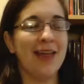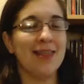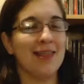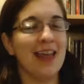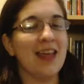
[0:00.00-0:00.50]

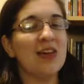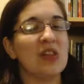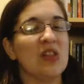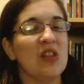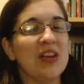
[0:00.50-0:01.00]
They are
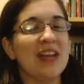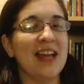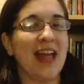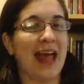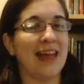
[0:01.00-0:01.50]

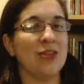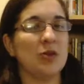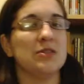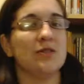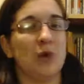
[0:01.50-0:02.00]
looking at
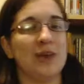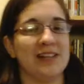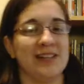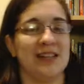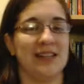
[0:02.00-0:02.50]
those voting
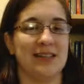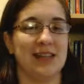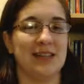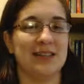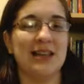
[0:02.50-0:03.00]

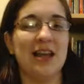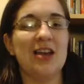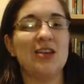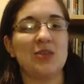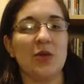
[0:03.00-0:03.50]
statistics.
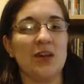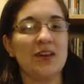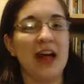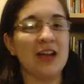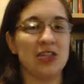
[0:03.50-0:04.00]
So they're
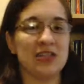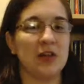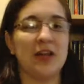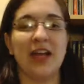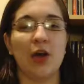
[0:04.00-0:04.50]
not just
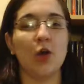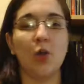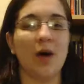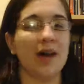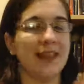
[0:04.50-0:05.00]
looking at who
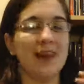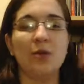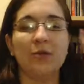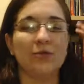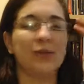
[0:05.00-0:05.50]
won. They
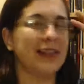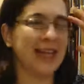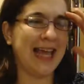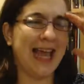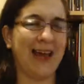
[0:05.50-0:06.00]
don't really
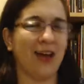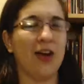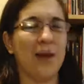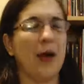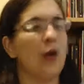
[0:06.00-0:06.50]
care
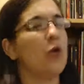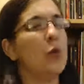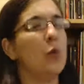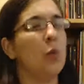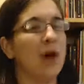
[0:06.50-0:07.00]
about
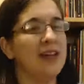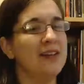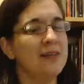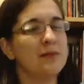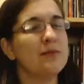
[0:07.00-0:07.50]
who
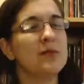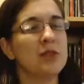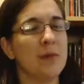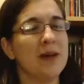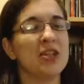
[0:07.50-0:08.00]
won
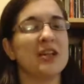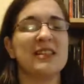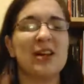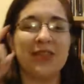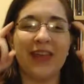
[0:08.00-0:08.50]
so much, because
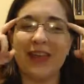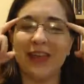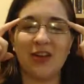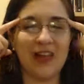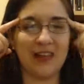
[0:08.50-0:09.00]
they're
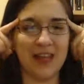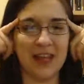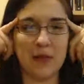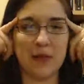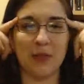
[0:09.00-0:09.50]
not
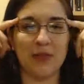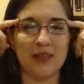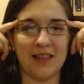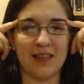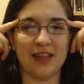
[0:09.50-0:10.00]
thinking about
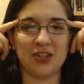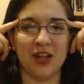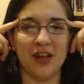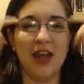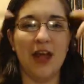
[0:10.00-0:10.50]
this
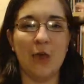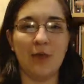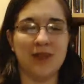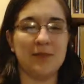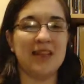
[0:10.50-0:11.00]
election.
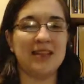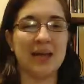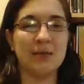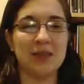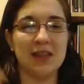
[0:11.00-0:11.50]
By the
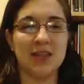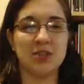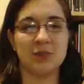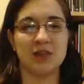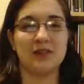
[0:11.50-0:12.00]
time those
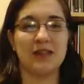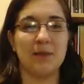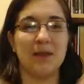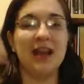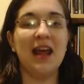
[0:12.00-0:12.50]
election results
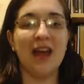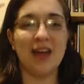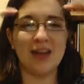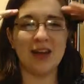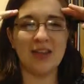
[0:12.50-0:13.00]
come in,
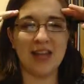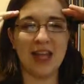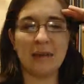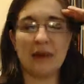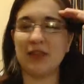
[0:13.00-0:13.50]
they're
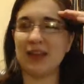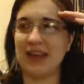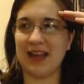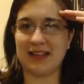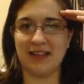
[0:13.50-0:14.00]
thinking about the
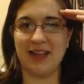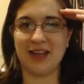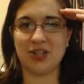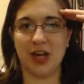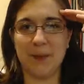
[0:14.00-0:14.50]
next
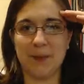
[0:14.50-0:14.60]
election.